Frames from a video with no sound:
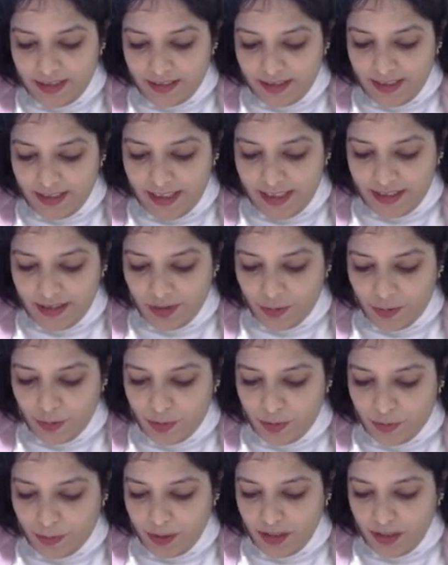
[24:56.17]
then it
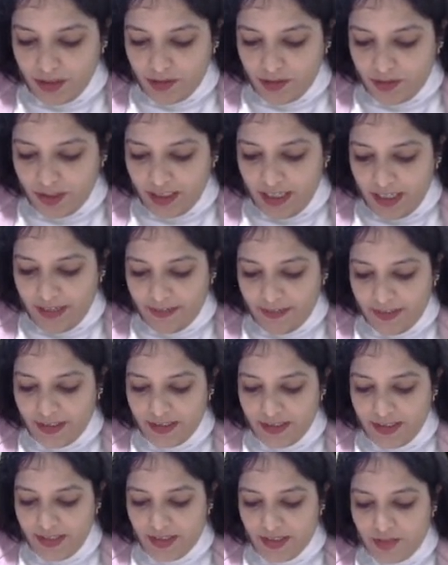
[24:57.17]
would be
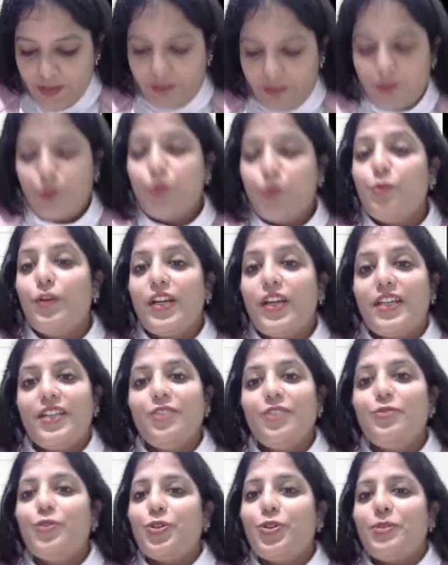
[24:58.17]
365. Don't worry, you
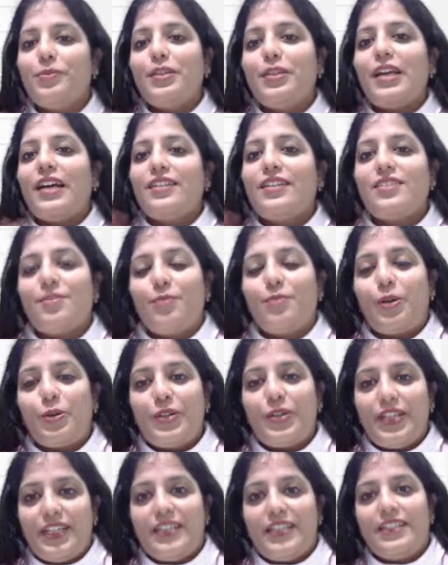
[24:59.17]
won't be asked about
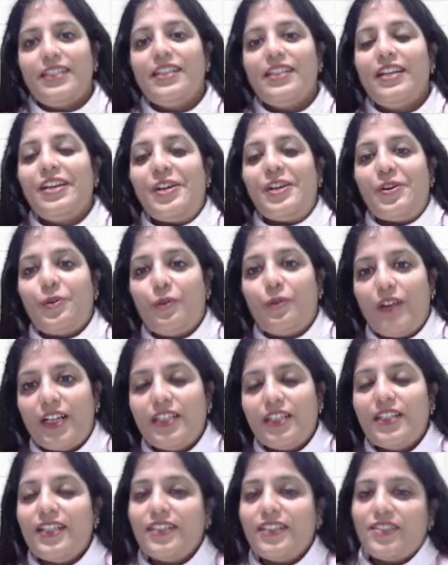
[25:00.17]
daily one,
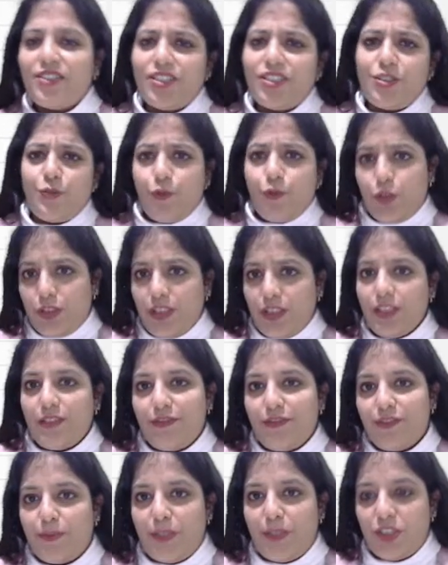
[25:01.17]
it's just for the
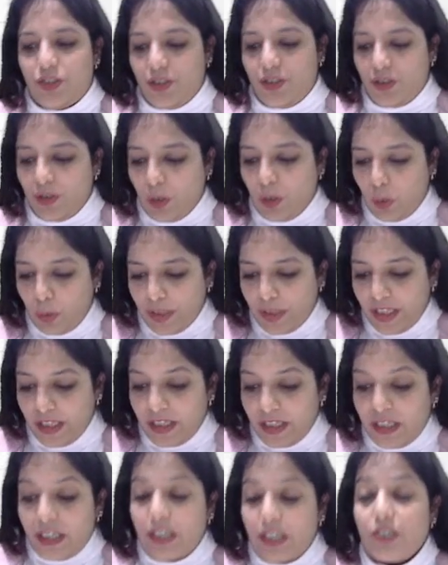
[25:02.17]
information. Okay,
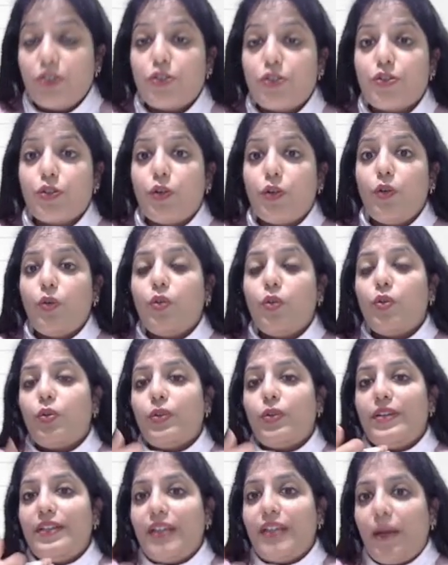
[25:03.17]
so
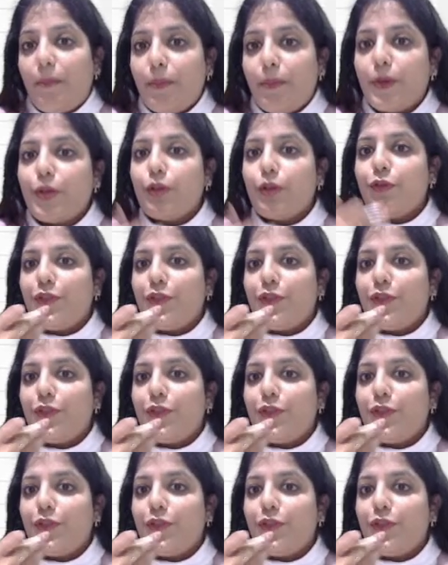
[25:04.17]
number of